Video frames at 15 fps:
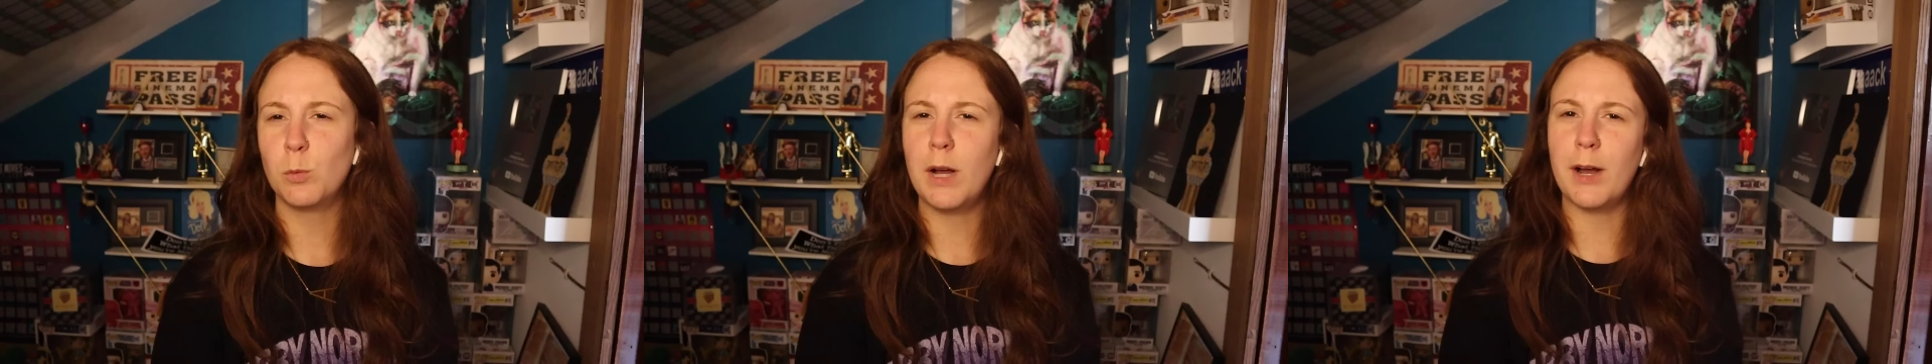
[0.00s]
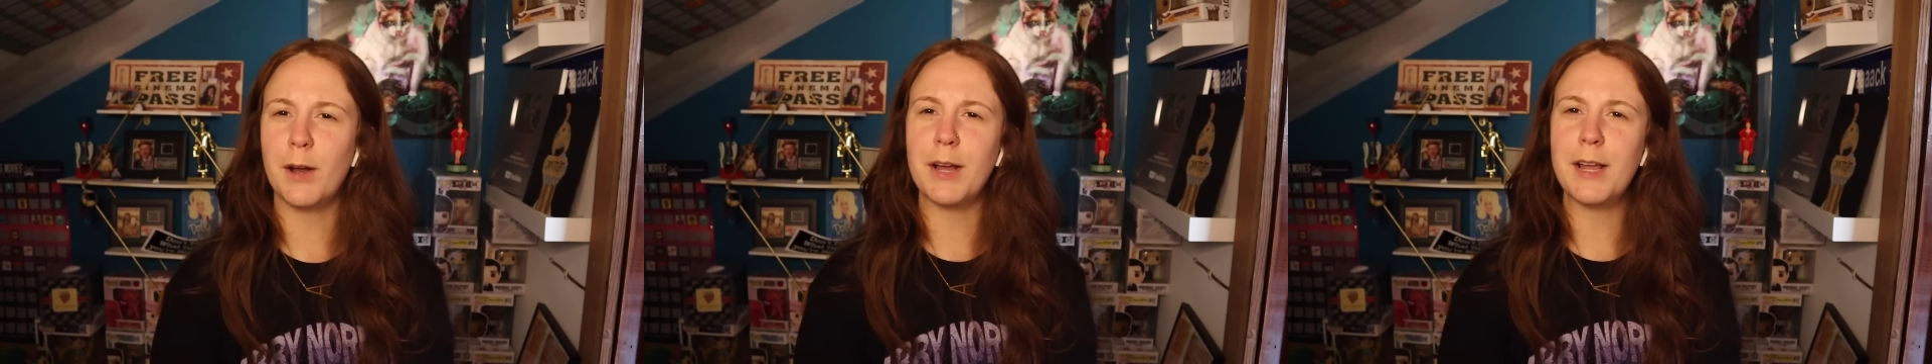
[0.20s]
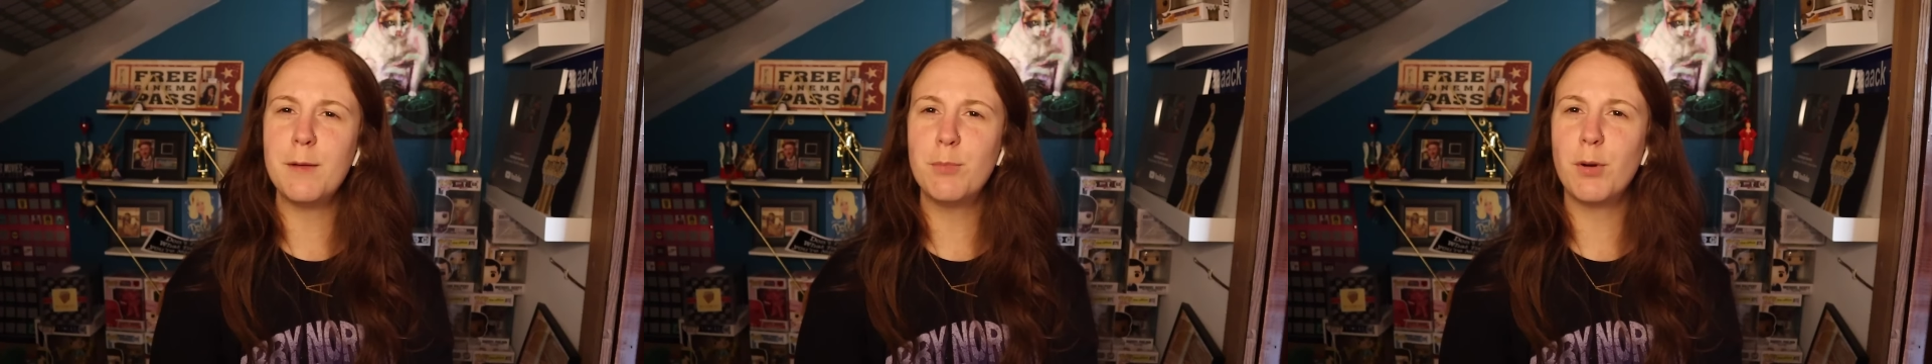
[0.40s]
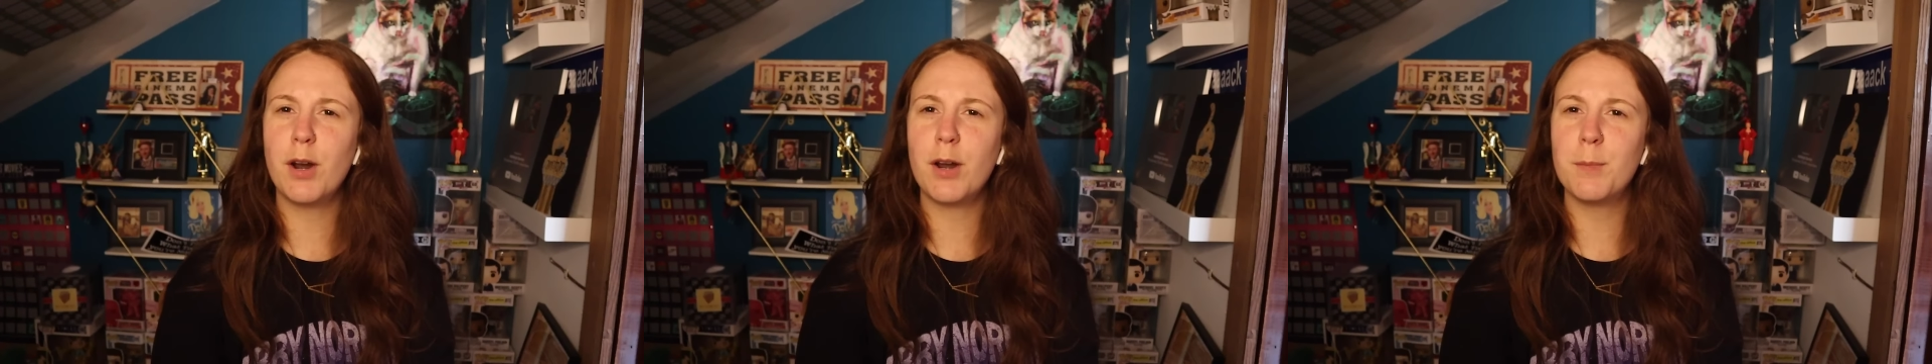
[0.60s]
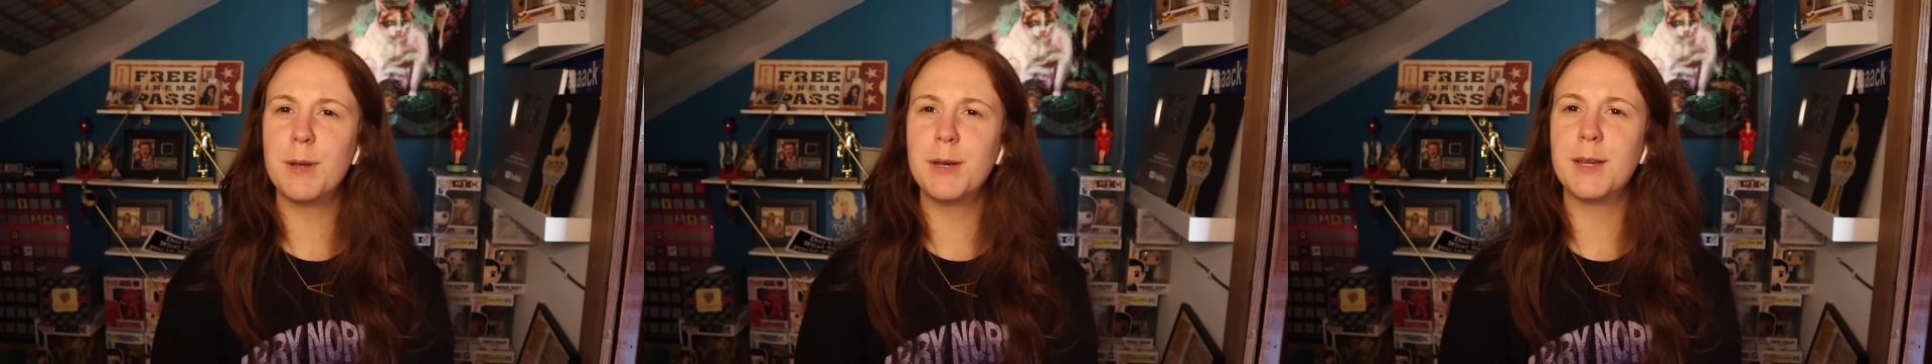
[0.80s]
Wow, he
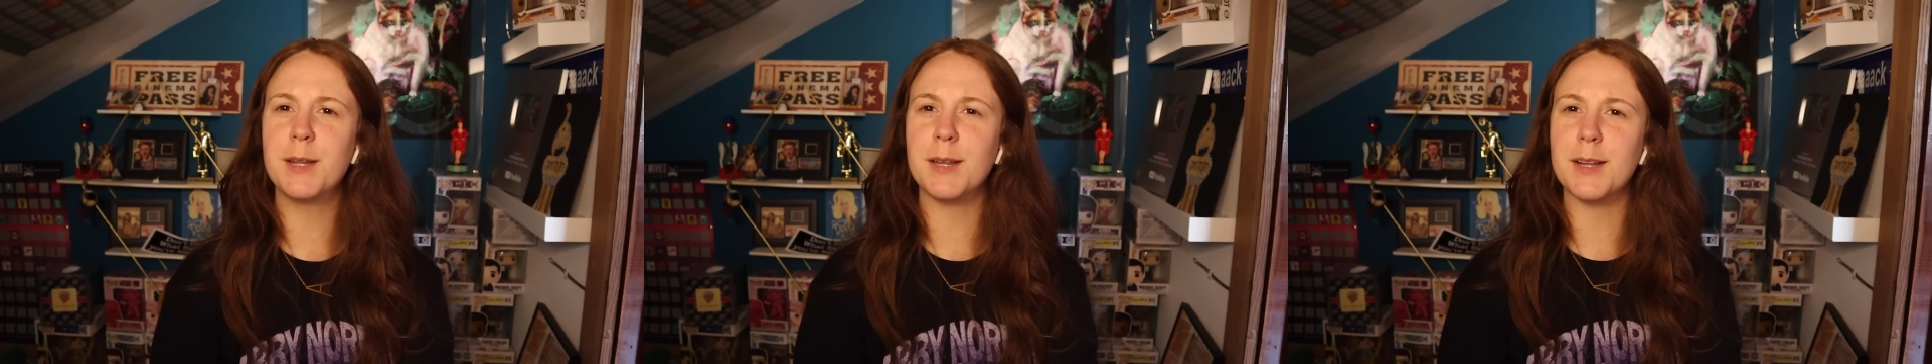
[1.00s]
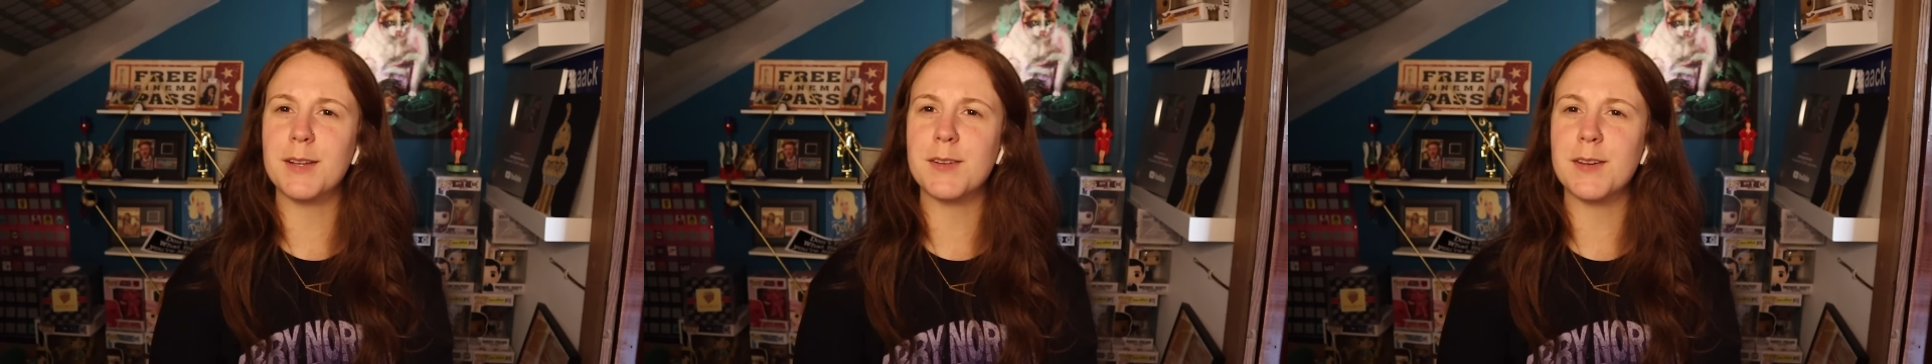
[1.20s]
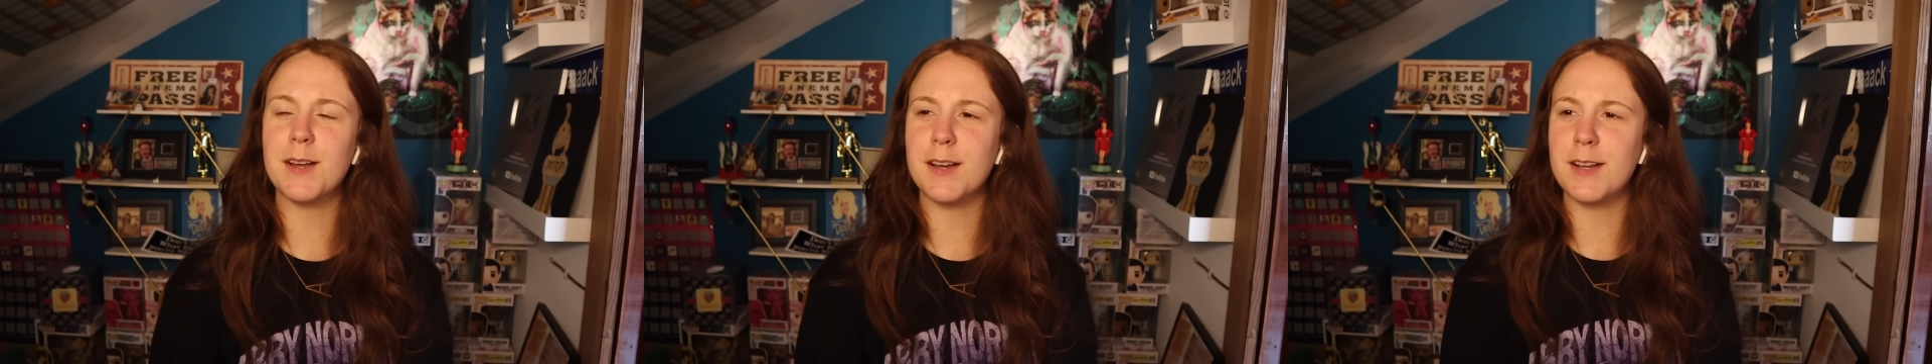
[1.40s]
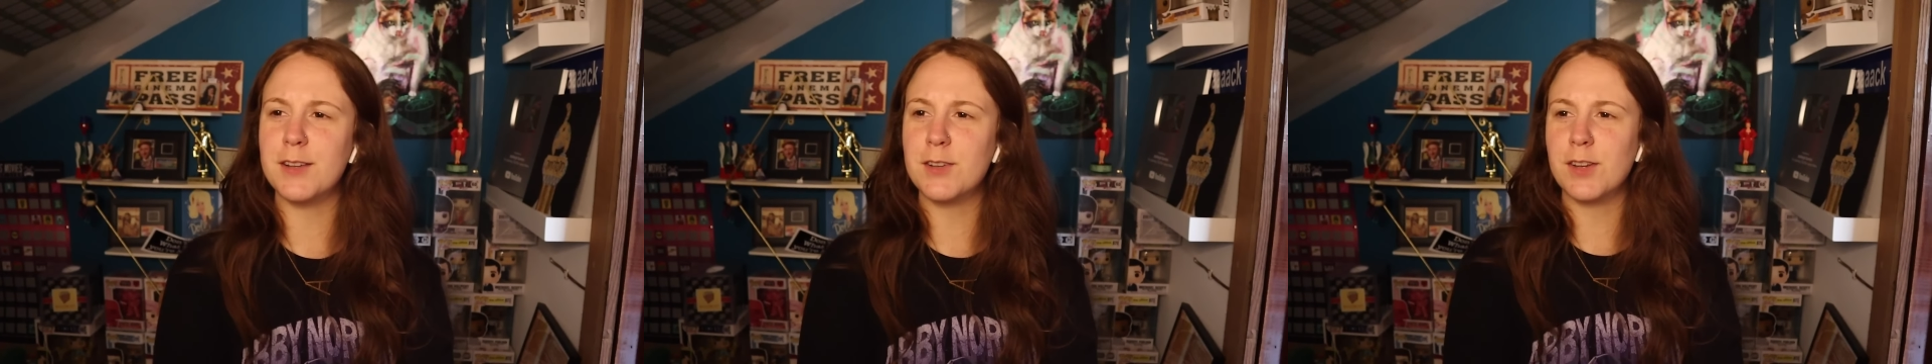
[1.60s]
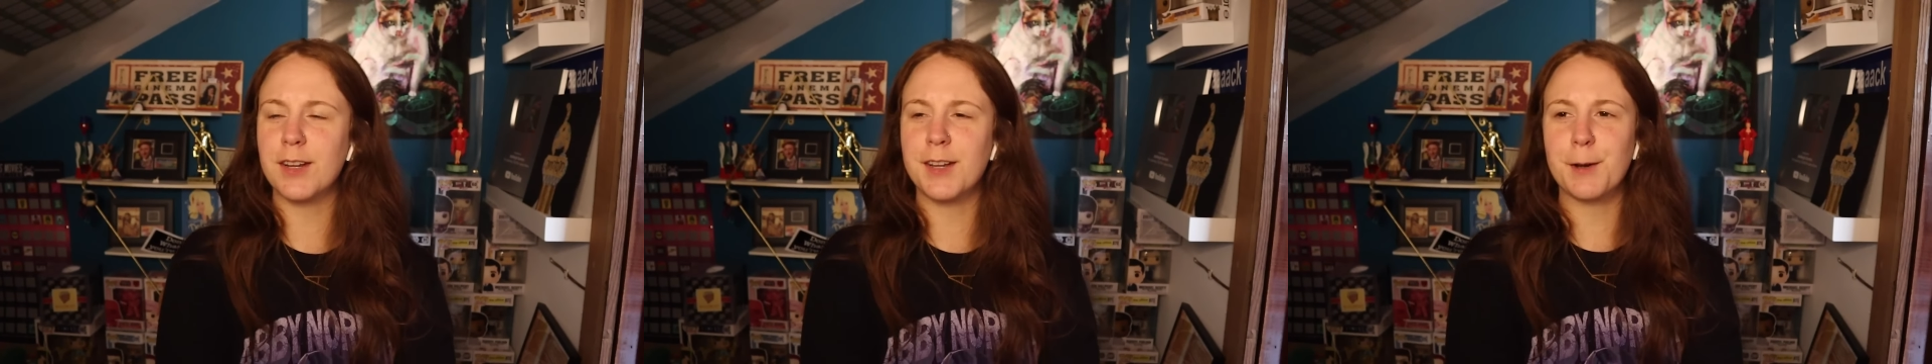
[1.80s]
brought him into this, and now
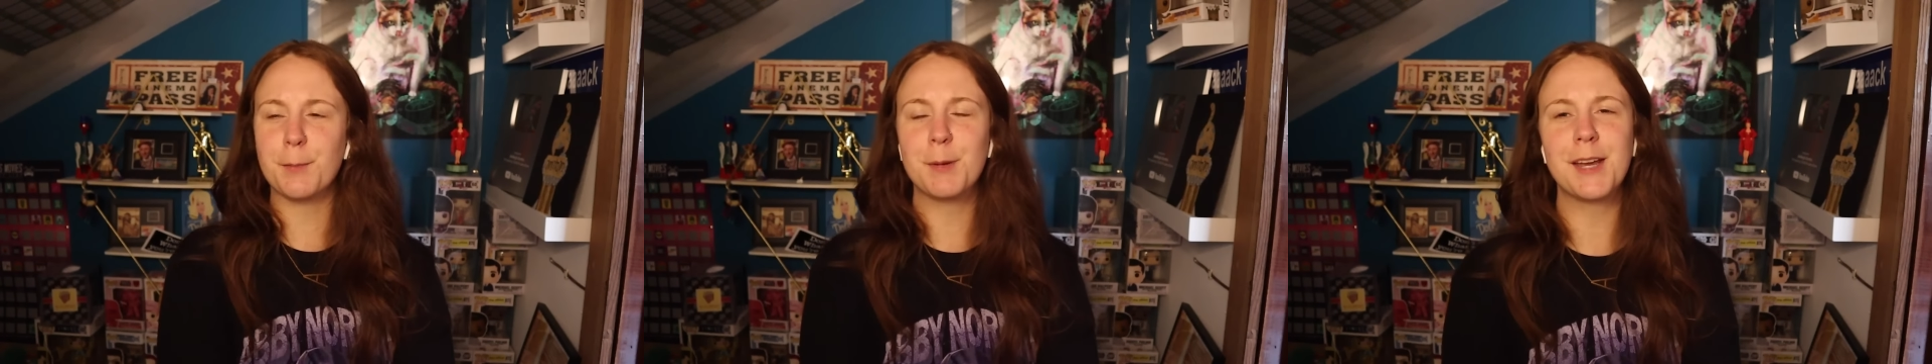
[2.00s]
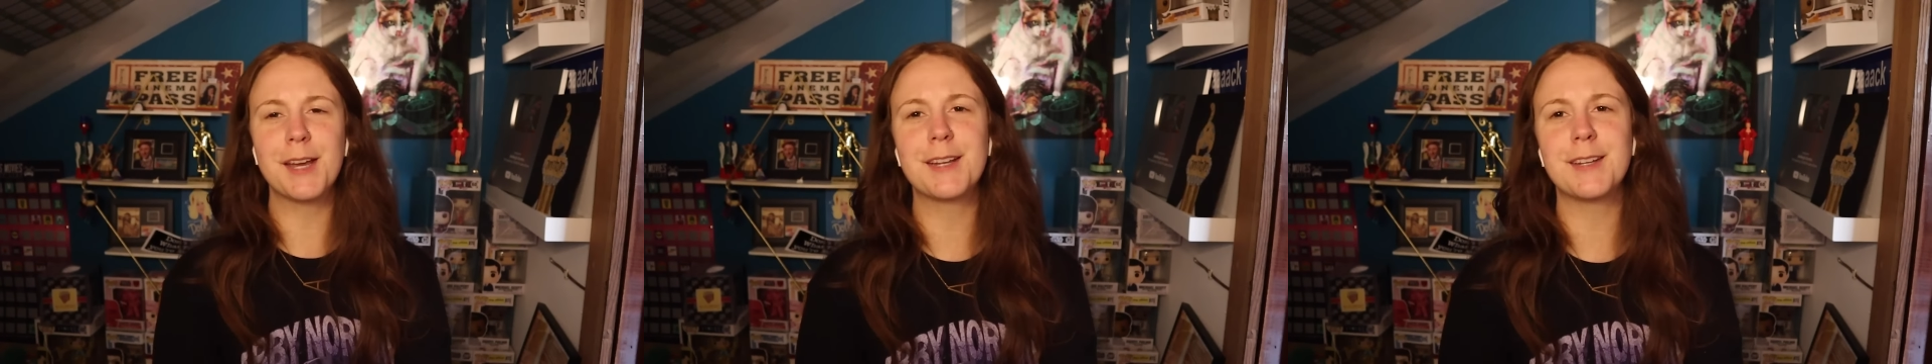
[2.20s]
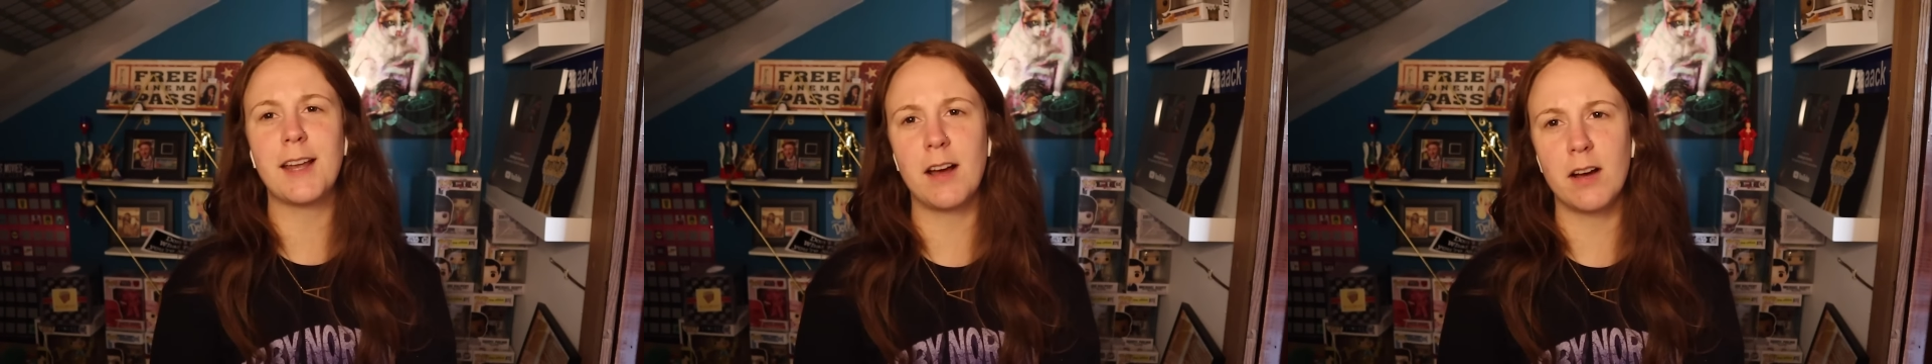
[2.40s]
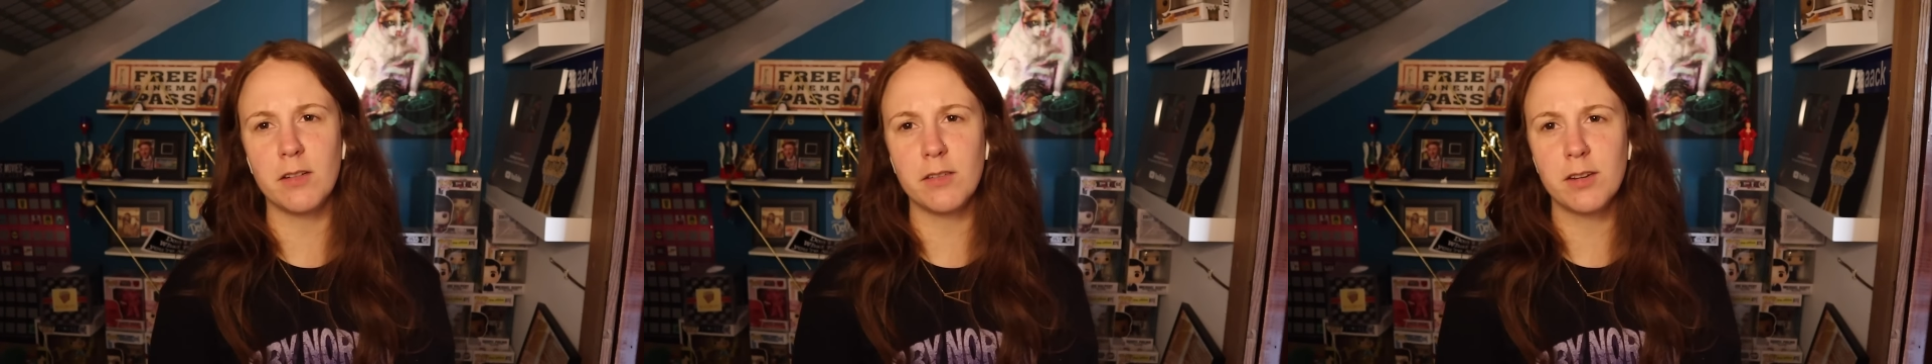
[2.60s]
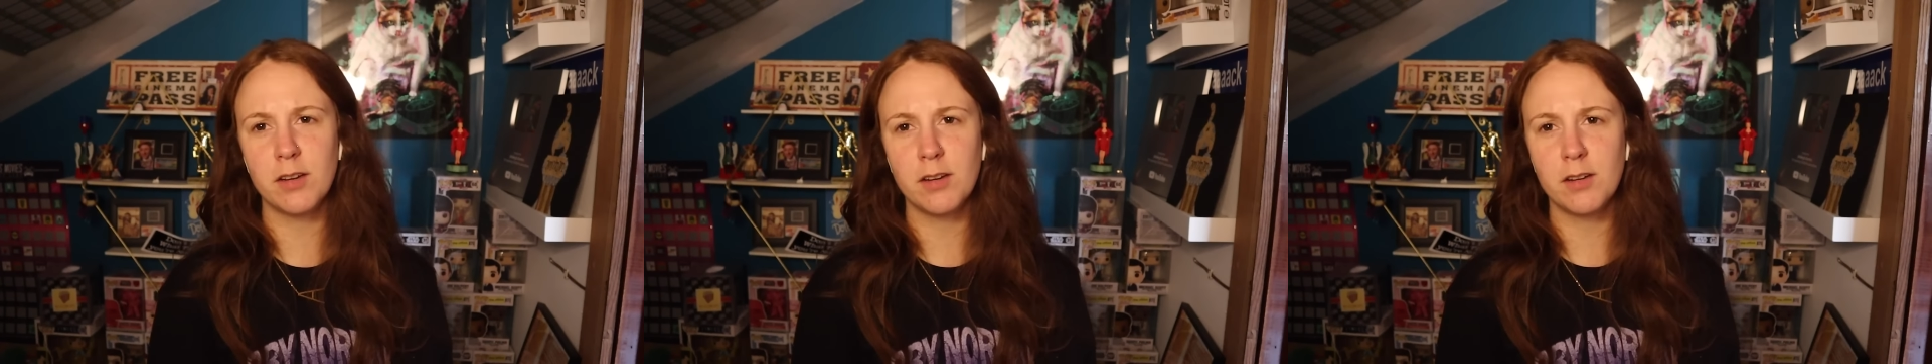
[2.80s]
he's going to get him kicked out.